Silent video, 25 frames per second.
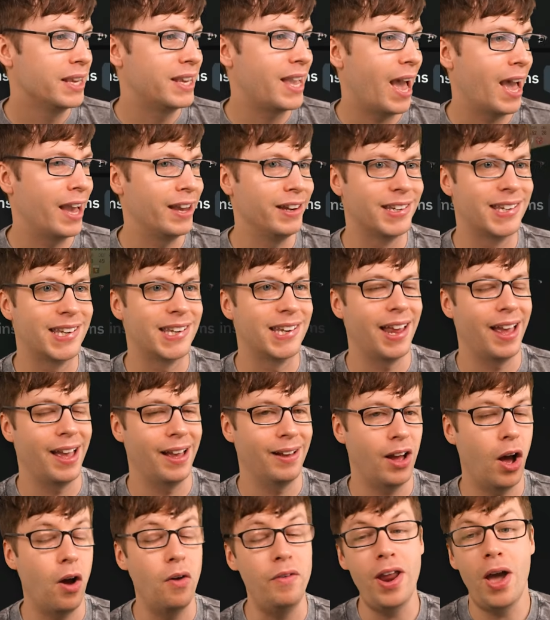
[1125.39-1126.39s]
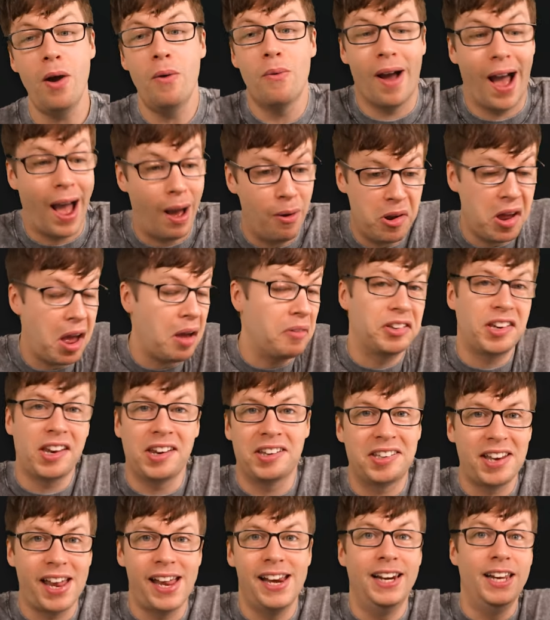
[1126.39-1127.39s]
guys. Uh, oh, no. I, I was going
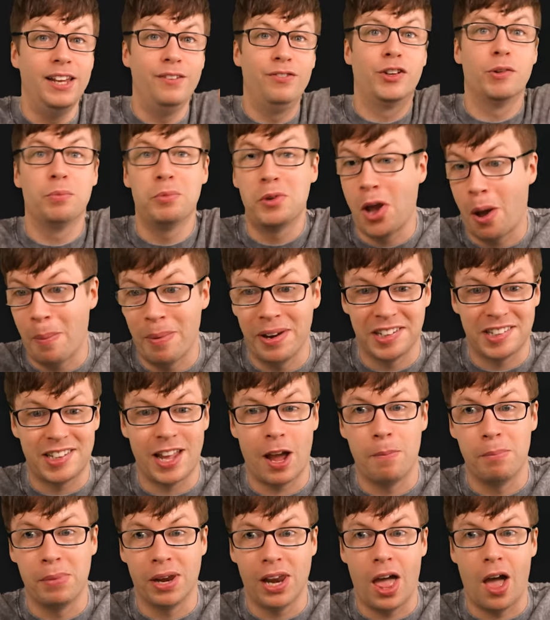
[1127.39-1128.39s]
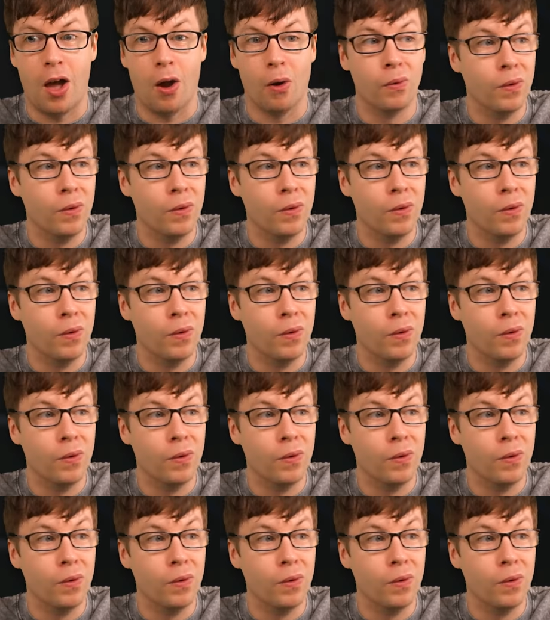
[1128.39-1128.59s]
to say, leave some comments down below.